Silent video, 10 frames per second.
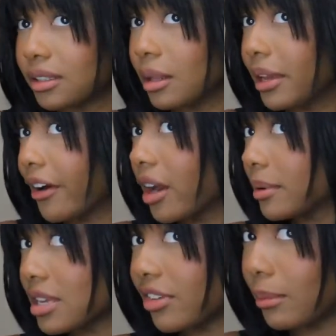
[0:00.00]
let me hurry up
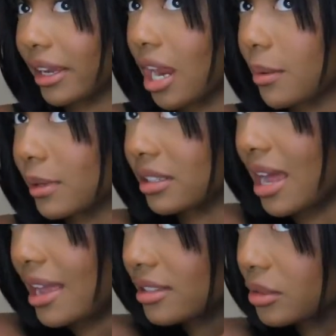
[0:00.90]
because I feel like my camera's about to
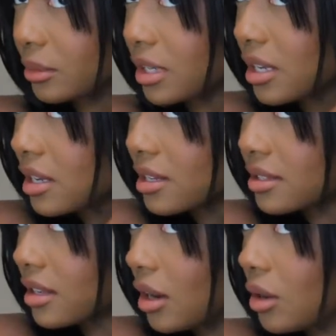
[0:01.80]
die soon.
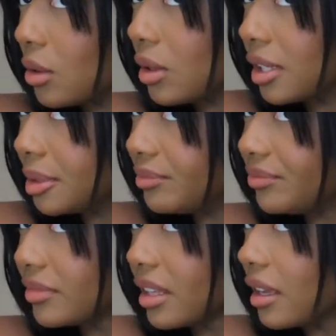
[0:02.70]
So
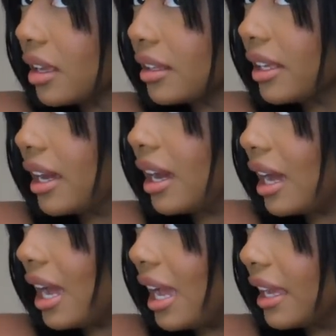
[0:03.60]

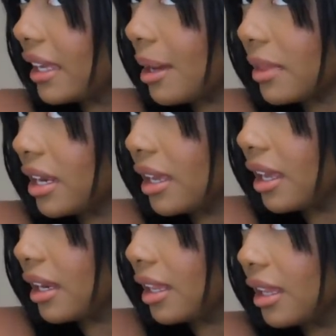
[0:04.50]
yeah, I kept that
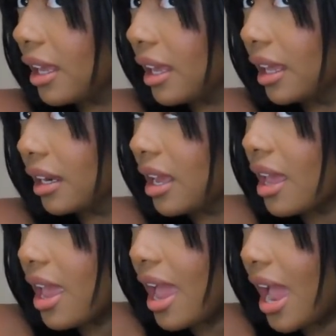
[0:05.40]
in, and then
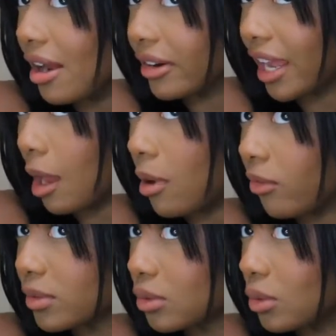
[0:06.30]
after I came home
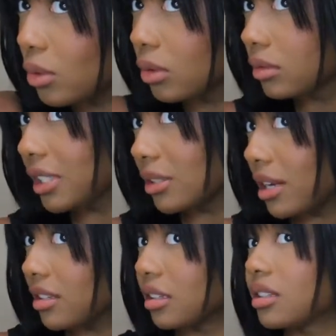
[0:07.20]
from school, that's when
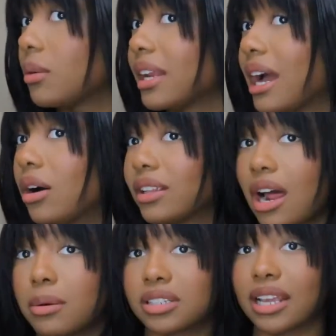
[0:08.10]
I took the sew-in out. Then
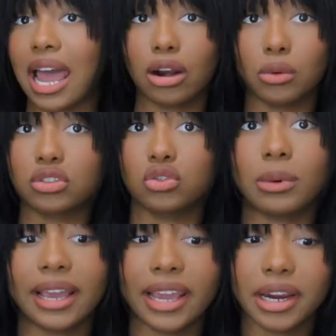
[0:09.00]
I was just like, I don't know what to do
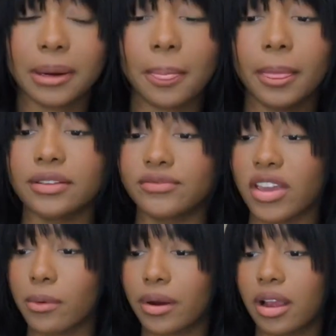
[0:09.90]
with my hair.
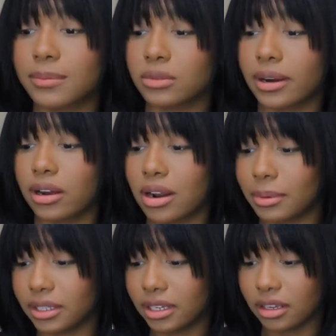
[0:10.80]
February comes around, I
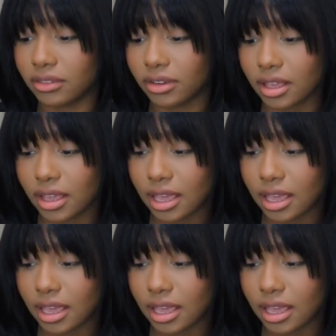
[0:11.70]
believe,